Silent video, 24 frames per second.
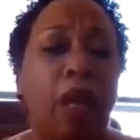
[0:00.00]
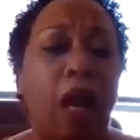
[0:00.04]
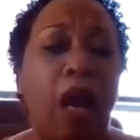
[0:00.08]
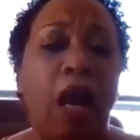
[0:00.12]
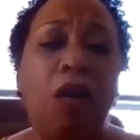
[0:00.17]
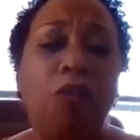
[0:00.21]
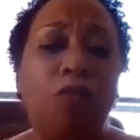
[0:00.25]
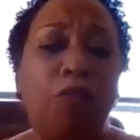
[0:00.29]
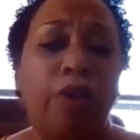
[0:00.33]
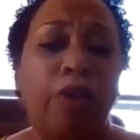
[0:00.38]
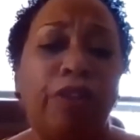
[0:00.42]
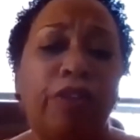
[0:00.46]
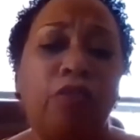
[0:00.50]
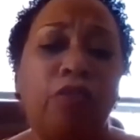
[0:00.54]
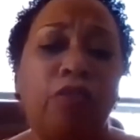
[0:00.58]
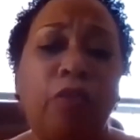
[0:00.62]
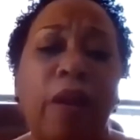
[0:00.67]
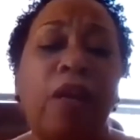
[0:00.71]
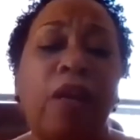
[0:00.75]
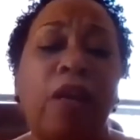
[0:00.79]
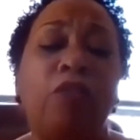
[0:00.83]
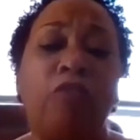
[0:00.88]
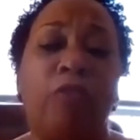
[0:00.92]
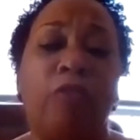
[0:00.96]
I want to
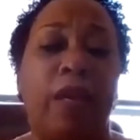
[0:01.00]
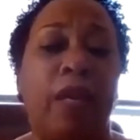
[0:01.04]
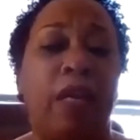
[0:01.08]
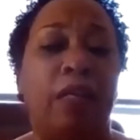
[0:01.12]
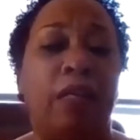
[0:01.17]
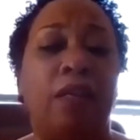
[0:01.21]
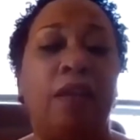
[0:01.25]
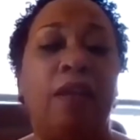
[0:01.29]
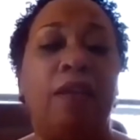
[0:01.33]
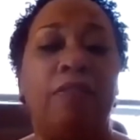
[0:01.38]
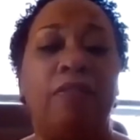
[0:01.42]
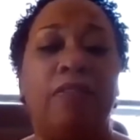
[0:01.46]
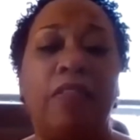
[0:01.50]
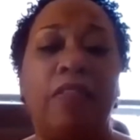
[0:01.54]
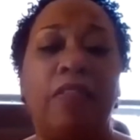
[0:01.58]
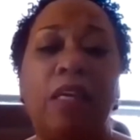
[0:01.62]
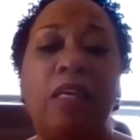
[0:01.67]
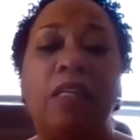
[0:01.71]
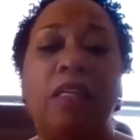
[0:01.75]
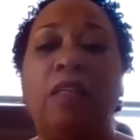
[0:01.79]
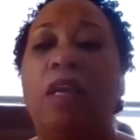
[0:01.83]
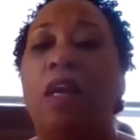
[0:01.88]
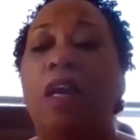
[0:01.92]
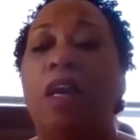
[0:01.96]
wear red. And
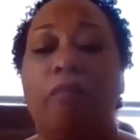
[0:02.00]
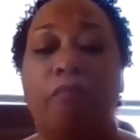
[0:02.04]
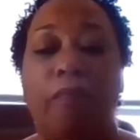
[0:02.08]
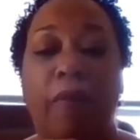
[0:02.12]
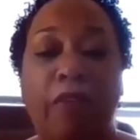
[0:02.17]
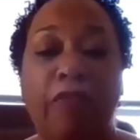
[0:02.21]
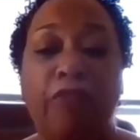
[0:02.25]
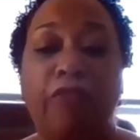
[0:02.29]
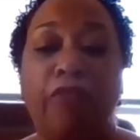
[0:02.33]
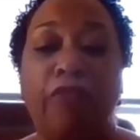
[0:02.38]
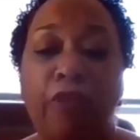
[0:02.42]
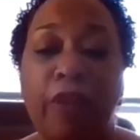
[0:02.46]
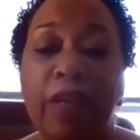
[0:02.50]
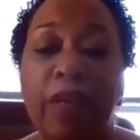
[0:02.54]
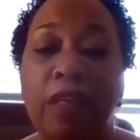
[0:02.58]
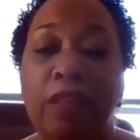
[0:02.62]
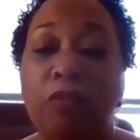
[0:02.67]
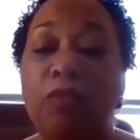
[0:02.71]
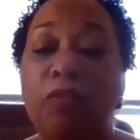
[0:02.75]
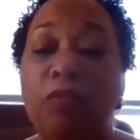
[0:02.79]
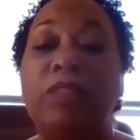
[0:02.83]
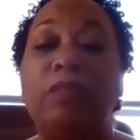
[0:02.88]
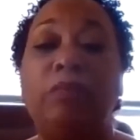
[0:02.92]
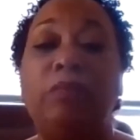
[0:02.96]
then my
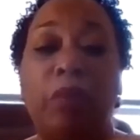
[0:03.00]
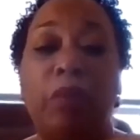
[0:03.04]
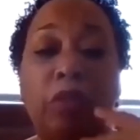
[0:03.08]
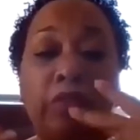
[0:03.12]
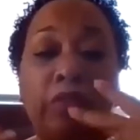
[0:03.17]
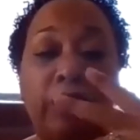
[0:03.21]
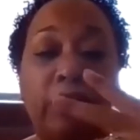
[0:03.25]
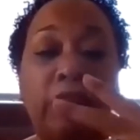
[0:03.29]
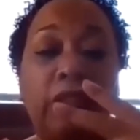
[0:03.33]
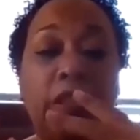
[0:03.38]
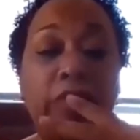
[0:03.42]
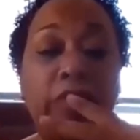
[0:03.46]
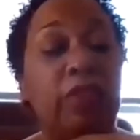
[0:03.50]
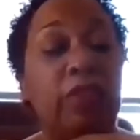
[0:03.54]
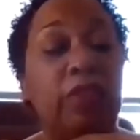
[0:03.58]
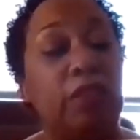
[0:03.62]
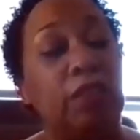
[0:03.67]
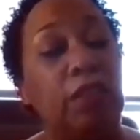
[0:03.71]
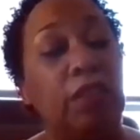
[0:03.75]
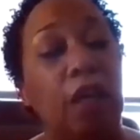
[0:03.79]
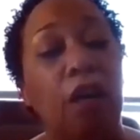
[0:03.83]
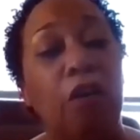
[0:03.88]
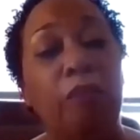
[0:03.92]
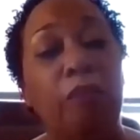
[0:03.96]
friend was bold enough to
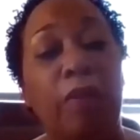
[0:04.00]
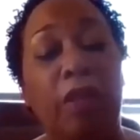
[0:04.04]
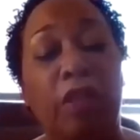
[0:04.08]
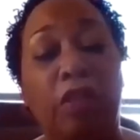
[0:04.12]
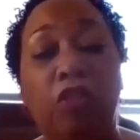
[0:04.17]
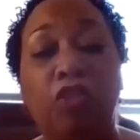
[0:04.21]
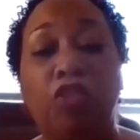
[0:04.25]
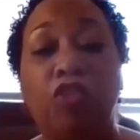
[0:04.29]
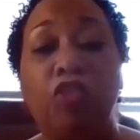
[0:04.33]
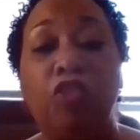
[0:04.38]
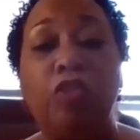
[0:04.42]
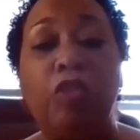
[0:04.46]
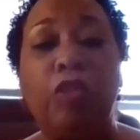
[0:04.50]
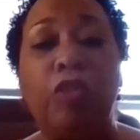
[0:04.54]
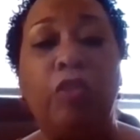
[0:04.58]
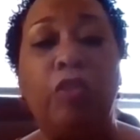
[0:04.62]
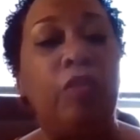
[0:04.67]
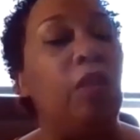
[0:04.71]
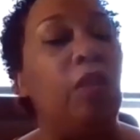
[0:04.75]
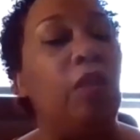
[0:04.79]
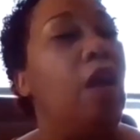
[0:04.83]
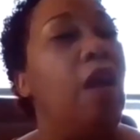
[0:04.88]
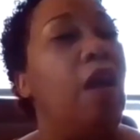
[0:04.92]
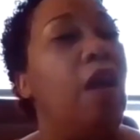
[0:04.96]
tell me the truth